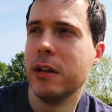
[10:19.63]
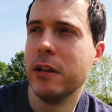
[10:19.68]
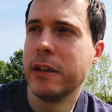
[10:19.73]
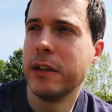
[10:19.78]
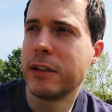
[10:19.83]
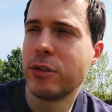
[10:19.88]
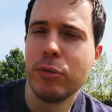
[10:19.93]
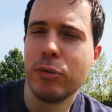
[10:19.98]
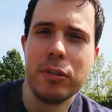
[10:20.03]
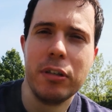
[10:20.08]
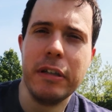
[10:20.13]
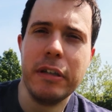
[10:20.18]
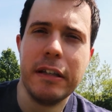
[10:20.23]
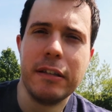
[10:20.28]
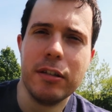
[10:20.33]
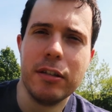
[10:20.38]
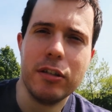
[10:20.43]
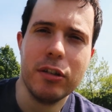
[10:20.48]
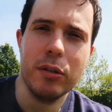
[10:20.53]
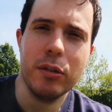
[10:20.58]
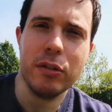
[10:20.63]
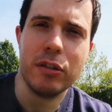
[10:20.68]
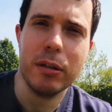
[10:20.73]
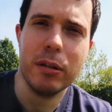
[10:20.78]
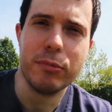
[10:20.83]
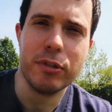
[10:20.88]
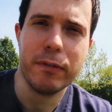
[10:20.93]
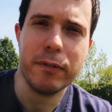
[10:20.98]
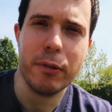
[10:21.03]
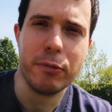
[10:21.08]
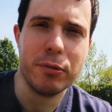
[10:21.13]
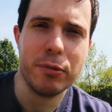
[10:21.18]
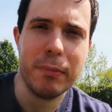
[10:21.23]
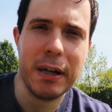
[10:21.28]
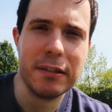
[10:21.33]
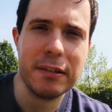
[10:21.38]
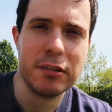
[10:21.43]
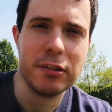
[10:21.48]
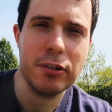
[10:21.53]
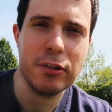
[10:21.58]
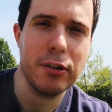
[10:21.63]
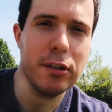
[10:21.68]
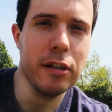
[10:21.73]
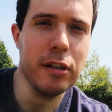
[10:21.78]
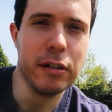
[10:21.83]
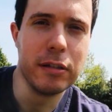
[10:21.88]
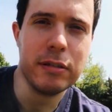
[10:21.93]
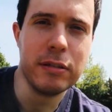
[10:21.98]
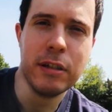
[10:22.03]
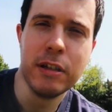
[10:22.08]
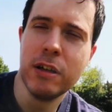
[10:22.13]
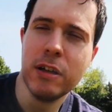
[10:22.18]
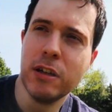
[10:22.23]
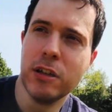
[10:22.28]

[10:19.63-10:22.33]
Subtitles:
And that's all you need to do in terms of optimizing your looks.